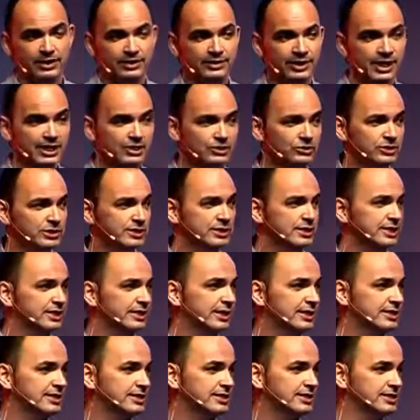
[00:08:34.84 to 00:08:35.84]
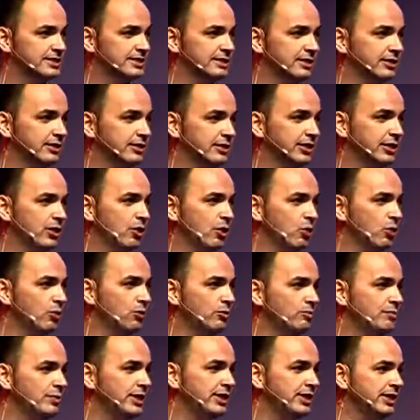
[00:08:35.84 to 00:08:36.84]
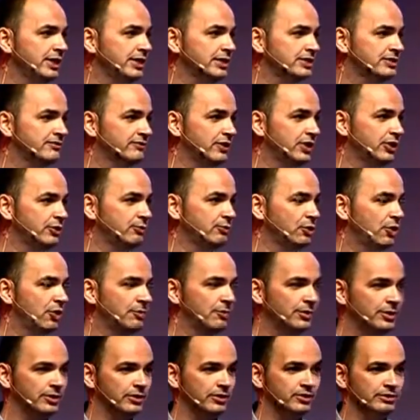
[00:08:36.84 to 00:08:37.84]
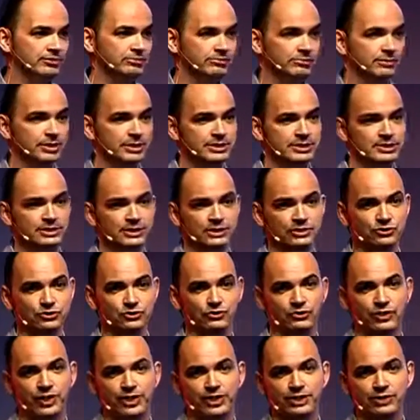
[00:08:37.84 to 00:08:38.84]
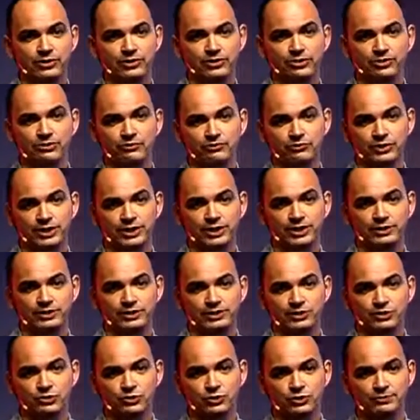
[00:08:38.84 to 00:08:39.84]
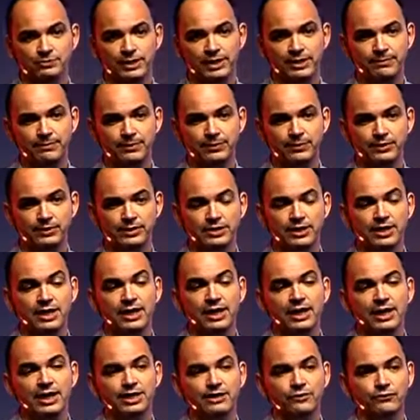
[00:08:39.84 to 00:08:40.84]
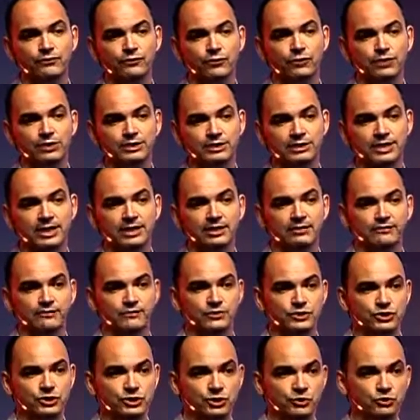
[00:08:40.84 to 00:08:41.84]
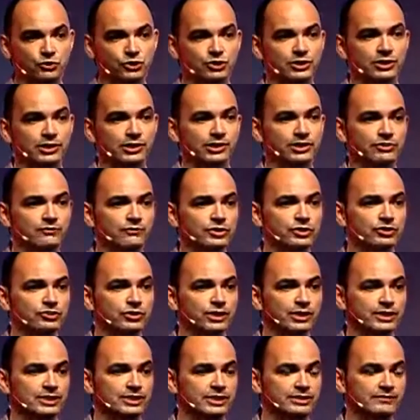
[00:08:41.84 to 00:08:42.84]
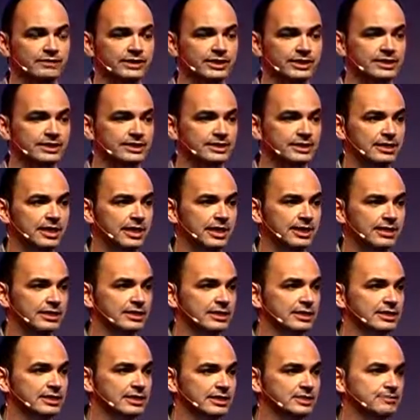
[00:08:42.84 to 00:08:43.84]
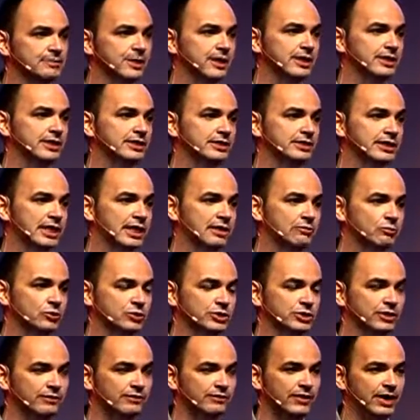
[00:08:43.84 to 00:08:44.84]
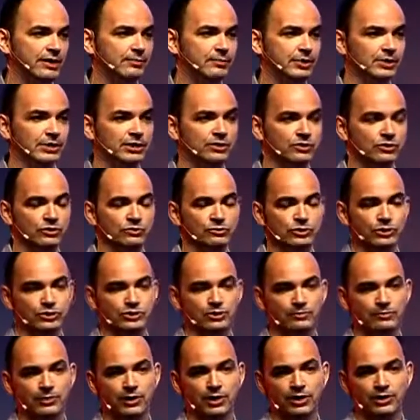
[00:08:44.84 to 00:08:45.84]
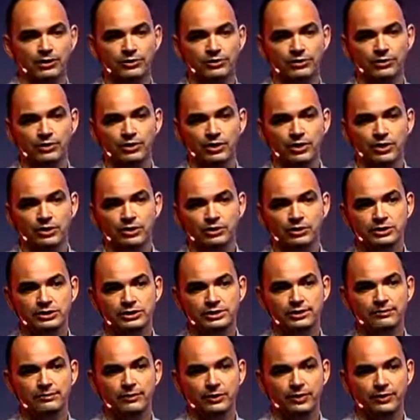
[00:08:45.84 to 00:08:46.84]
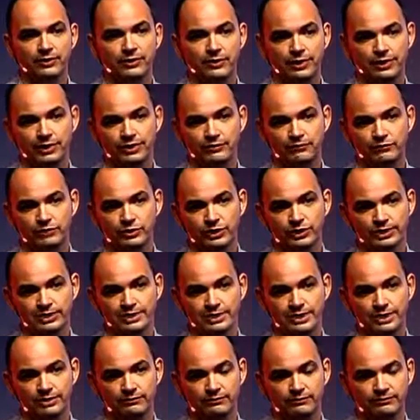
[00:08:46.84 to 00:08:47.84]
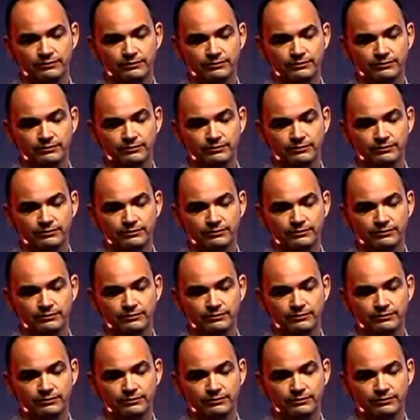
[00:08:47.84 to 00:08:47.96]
Then you see that still the old media is very popular, listening to radio, reading the newspaper, and of course kind of social individual activities like spending time with your family or with your partner or simply thinking for yourself.